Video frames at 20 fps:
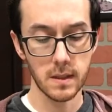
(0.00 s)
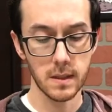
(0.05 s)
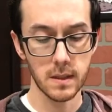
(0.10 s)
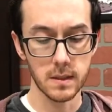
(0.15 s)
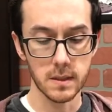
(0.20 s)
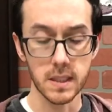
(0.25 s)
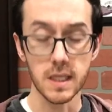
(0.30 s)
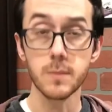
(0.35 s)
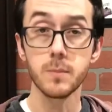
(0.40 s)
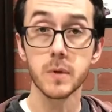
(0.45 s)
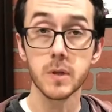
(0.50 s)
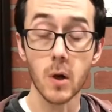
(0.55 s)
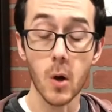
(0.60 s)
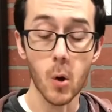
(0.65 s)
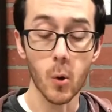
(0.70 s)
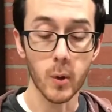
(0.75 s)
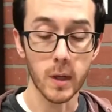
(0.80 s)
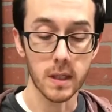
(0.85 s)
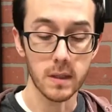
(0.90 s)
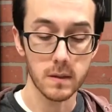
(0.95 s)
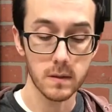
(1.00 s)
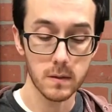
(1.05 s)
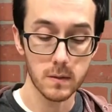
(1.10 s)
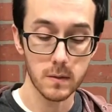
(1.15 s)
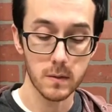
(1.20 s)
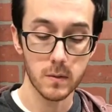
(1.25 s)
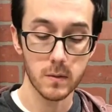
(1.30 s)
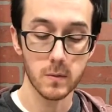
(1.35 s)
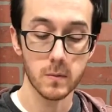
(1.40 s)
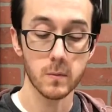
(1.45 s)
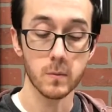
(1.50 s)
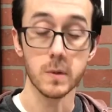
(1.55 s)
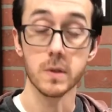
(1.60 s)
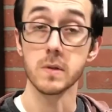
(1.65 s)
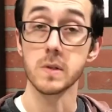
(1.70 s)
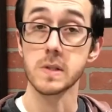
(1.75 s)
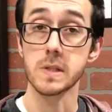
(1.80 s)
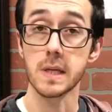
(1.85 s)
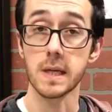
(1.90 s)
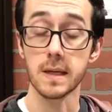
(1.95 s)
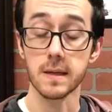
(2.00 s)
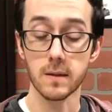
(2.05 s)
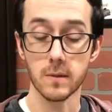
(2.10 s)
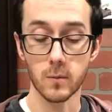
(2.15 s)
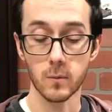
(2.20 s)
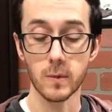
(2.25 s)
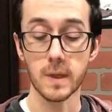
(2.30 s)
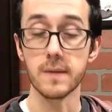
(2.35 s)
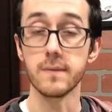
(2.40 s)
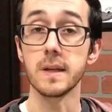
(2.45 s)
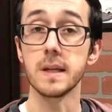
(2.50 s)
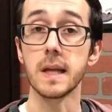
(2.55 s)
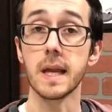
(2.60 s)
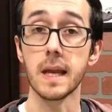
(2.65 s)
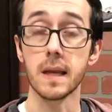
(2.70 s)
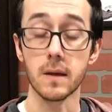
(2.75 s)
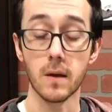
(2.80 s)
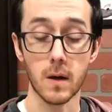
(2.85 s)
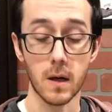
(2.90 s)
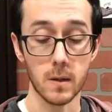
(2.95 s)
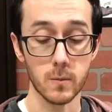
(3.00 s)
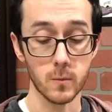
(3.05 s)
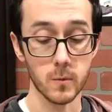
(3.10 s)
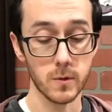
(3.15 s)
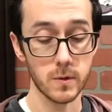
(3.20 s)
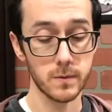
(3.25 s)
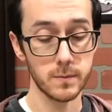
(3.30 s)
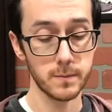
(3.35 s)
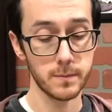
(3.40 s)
"Keep going," Will said, waving Hank onward.